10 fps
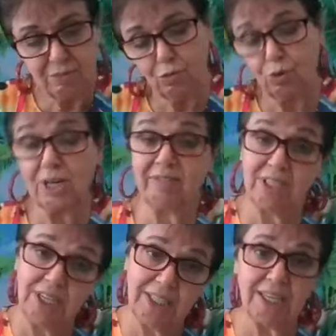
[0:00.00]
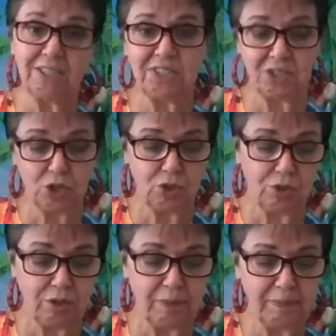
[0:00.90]
whatever he tells us to
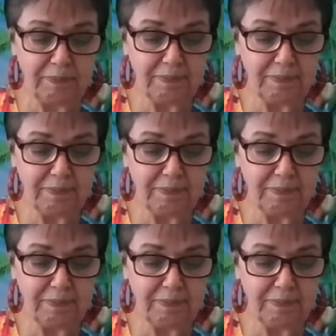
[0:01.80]
do.